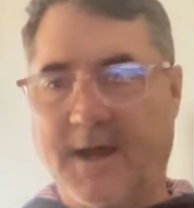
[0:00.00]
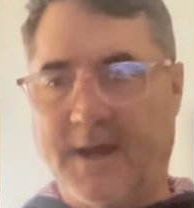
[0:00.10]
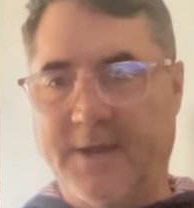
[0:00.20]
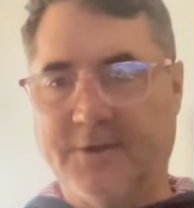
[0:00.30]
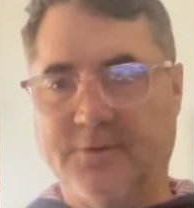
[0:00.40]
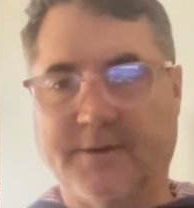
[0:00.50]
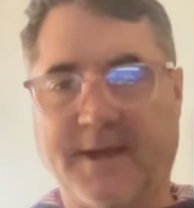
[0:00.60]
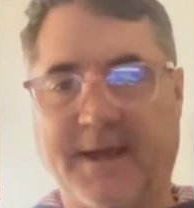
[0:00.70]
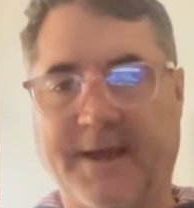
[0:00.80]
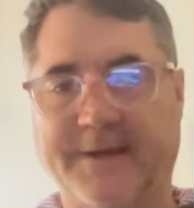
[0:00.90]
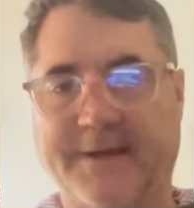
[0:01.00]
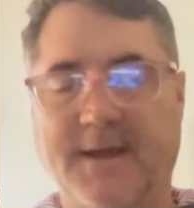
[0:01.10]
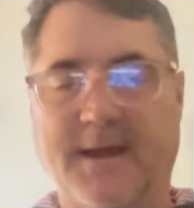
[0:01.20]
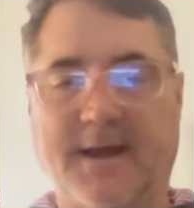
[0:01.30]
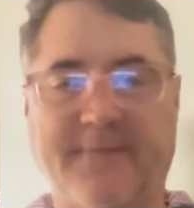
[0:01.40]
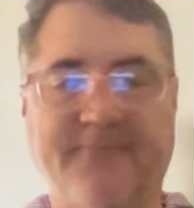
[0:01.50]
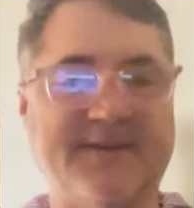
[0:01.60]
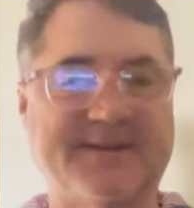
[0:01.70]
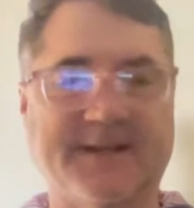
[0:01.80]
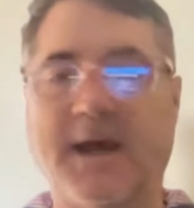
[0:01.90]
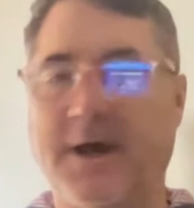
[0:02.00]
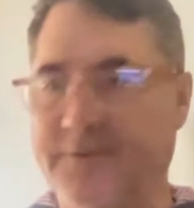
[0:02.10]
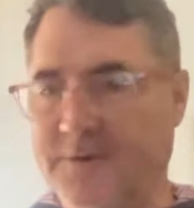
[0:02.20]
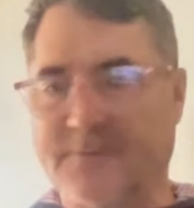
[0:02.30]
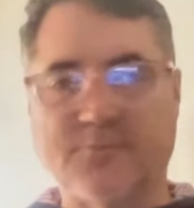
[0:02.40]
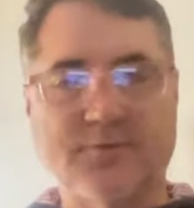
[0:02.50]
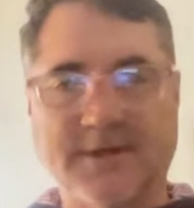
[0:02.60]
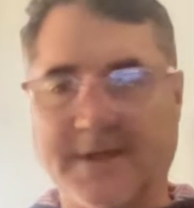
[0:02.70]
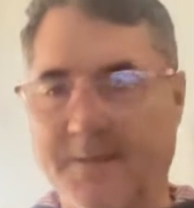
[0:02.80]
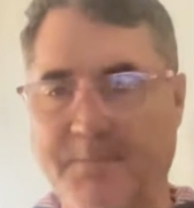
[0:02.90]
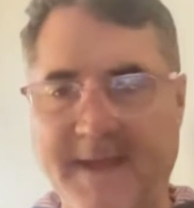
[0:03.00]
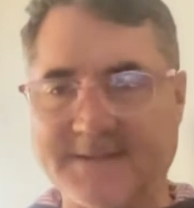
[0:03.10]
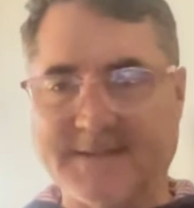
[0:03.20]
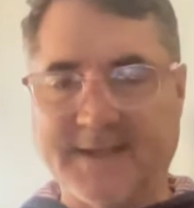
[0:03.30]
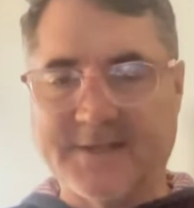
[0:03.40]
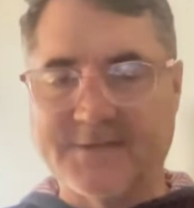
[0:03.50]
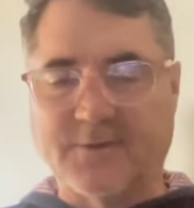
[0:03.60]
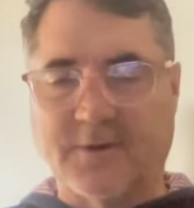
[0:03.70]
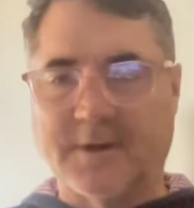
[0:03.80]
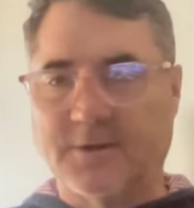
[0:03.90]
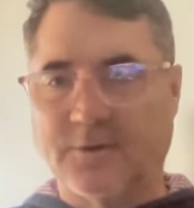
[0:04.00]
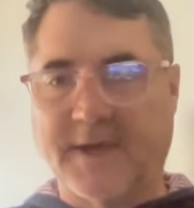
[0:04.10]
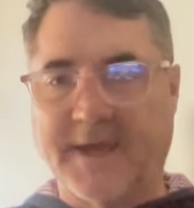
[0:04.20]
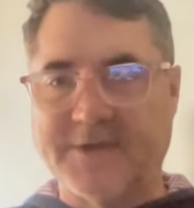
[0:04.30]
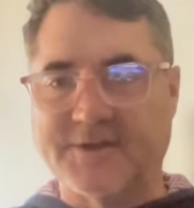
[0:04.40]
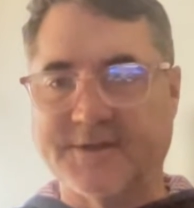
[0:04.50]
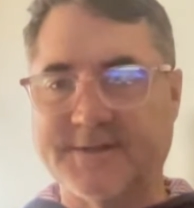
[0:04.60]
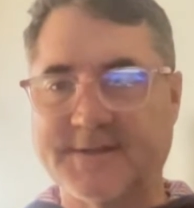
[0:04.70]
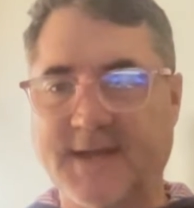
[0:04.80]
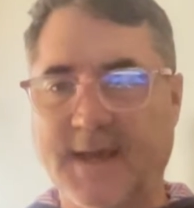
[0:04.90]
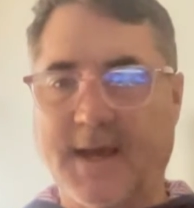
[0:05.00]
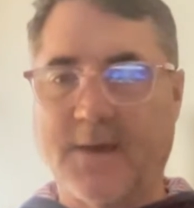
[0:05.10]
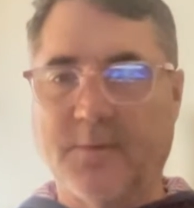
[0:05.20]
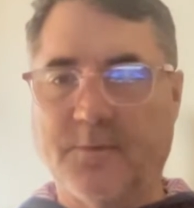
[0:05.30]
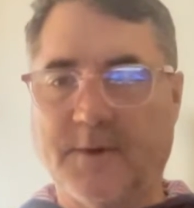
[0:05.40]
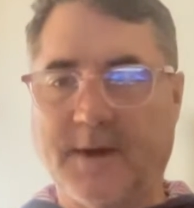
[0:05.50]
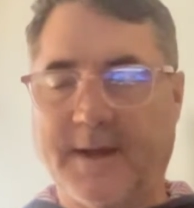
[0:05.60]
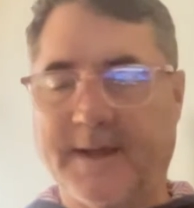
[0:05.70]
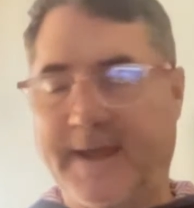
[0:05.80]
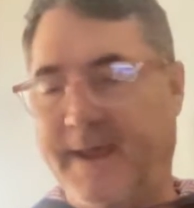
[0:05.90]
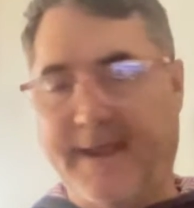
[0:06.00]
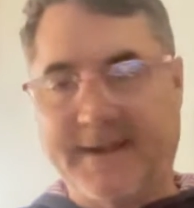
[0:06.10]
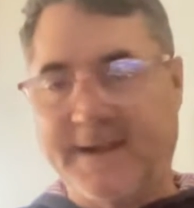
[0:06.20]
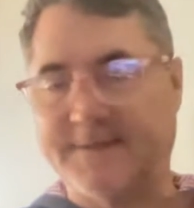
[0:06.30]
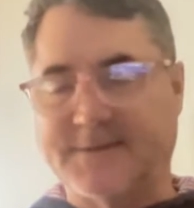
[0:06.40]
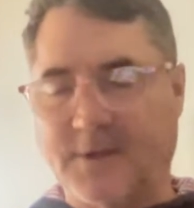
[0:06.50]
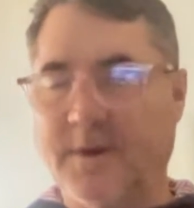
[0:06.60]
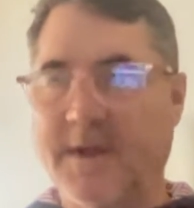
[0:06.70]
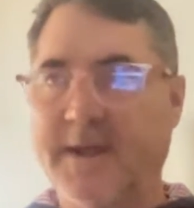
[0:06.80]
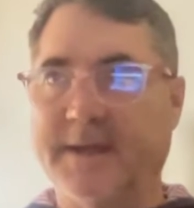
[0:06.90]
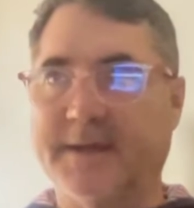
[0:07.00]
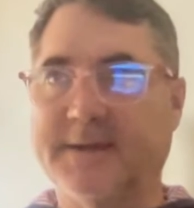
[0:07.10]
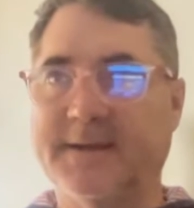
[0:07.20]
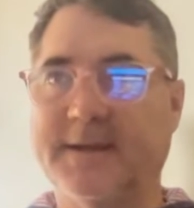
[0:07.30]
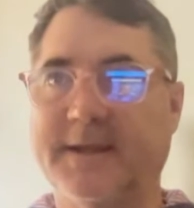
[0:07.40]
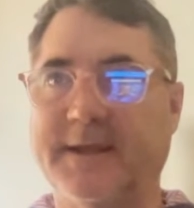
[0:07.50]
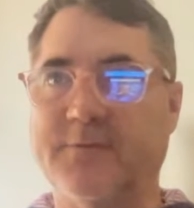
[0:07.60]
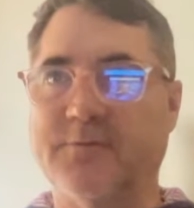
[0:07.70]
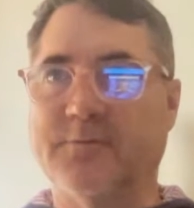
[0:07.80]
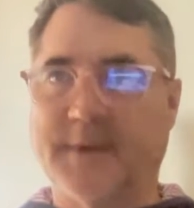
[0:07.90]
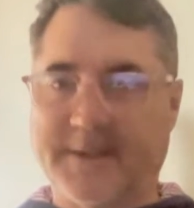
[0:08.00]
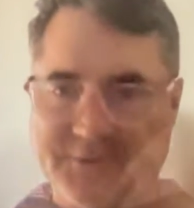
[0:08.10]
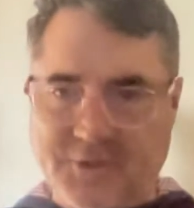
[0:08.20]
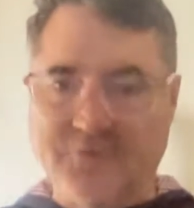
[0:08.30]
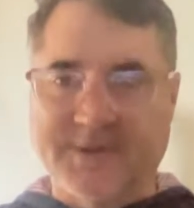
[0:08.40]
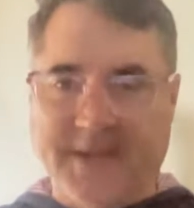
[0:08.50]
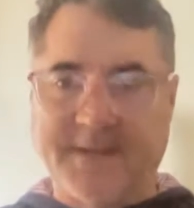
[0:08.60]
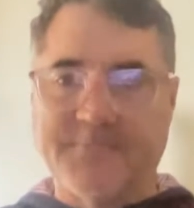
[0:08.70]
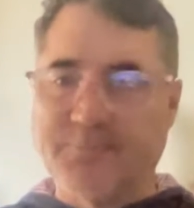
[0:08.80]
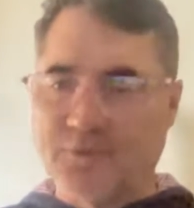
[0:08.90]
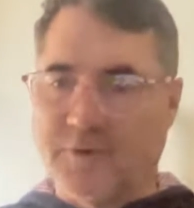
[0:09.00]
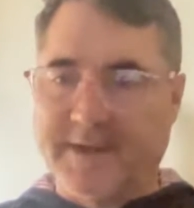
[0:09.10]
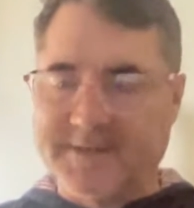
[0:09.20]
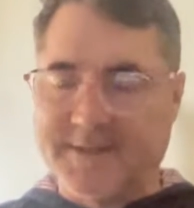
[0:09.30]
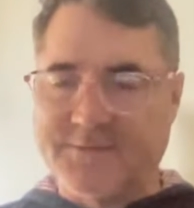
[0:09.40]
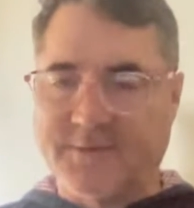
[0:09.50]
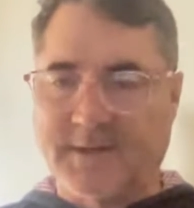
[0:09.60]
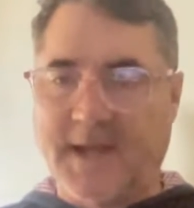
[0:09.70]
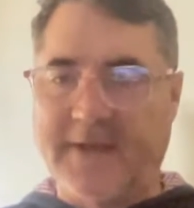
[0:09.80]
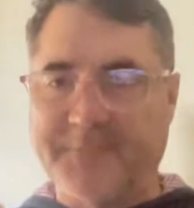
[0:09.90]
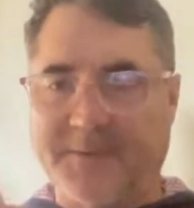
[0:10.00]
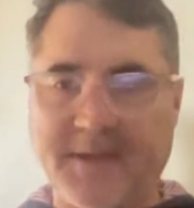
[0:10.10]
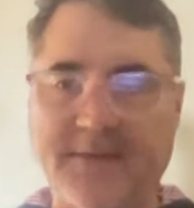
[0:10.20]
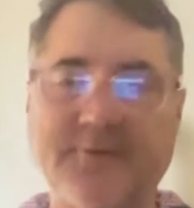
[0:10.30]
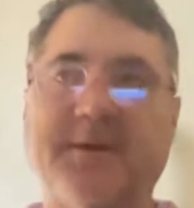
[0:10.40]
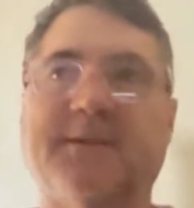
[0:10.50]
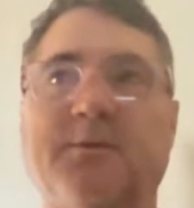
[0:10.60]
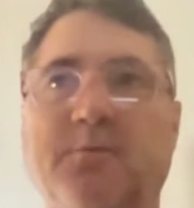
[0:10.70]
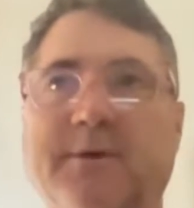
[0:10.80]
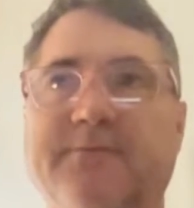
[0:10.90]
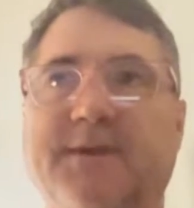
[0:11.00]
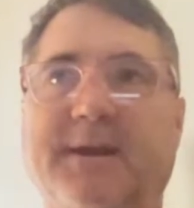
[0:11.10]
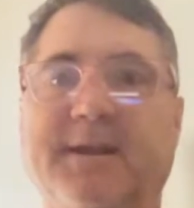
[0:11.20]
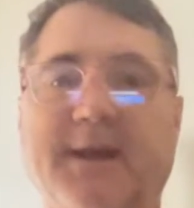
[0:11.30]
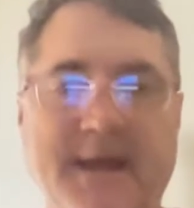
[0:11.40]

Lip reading: You can visit other really amazing historic locations, and so it as you said, it brings history to life. But the other thing that we've done,